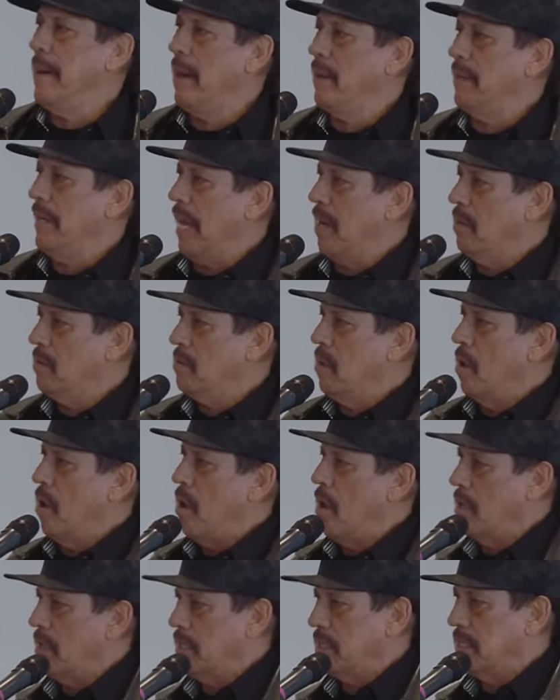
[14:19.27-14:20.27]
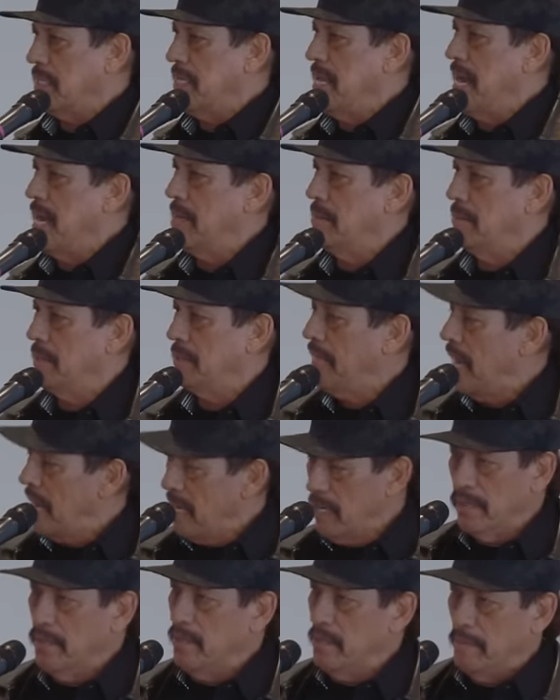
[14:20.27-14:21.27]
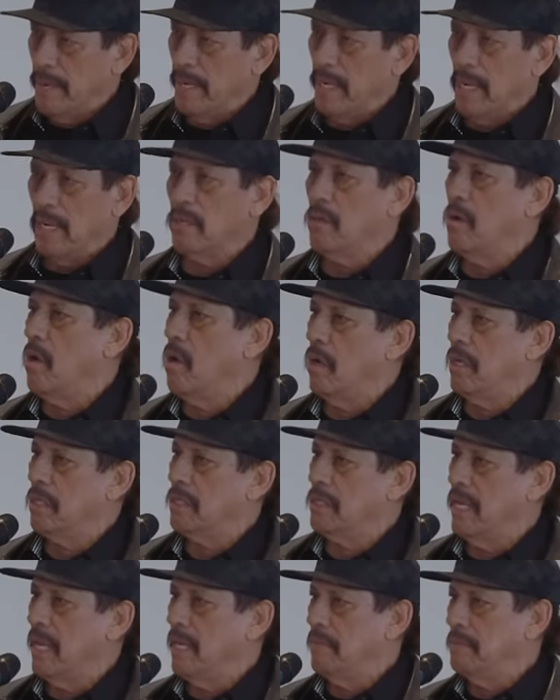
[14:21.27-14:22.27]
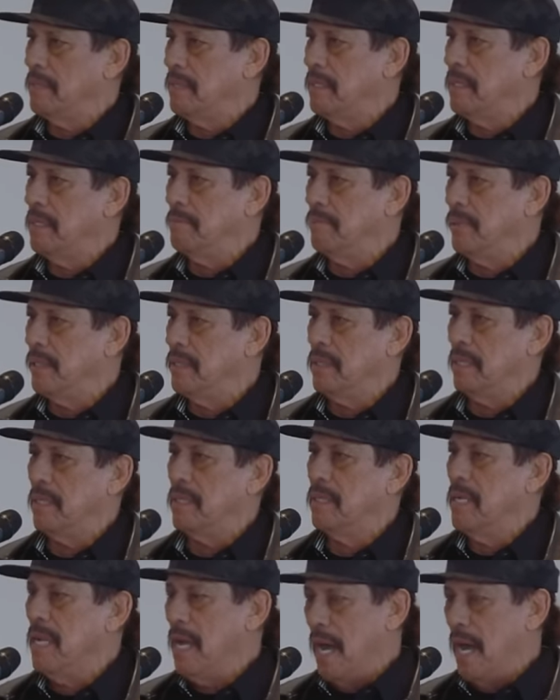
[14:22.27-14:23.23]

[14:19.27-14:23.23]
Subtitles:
about Alcoholics Anonymous, I learned about Alcoholics Anonymous in prison.